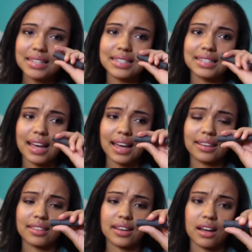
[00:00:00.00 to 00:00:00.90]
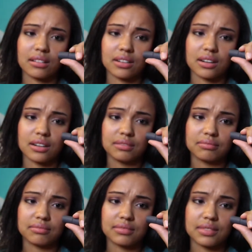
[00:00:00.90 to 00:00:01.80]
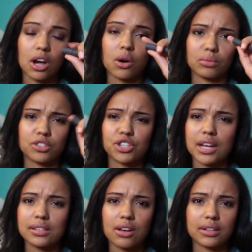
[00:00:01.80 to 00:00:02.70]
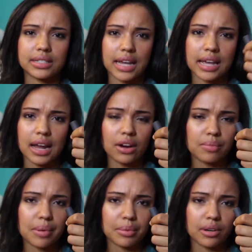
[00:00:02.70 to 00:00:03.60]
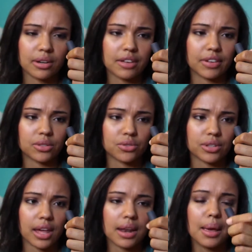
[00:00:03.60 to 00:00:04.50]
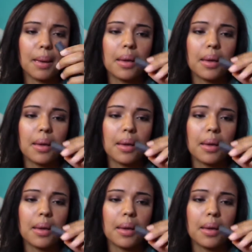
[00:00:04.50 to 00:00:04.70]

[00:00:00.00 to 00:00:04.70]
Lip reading: is that the color, oh, the shade is called Date. I don't remember if I told you that.